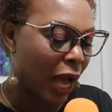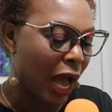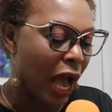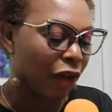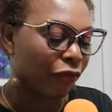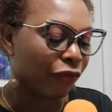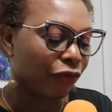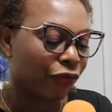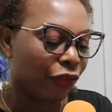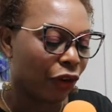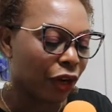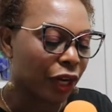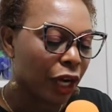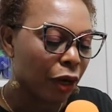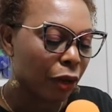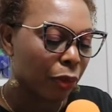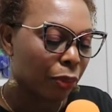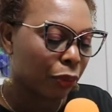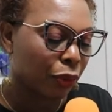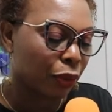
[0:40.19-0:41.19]
and
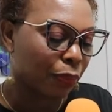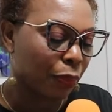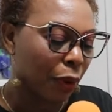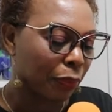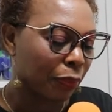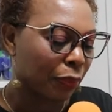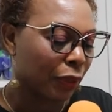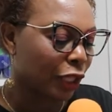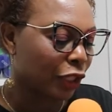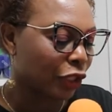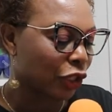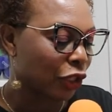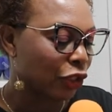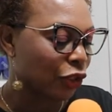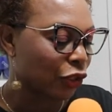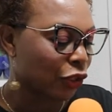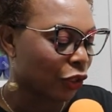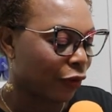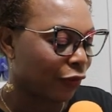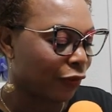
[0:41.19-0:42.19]
Vulnerable Population
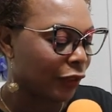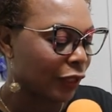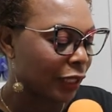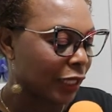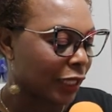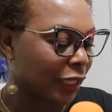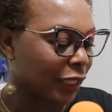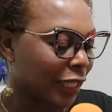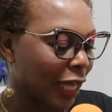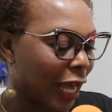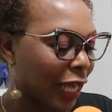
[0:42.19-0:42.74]
Services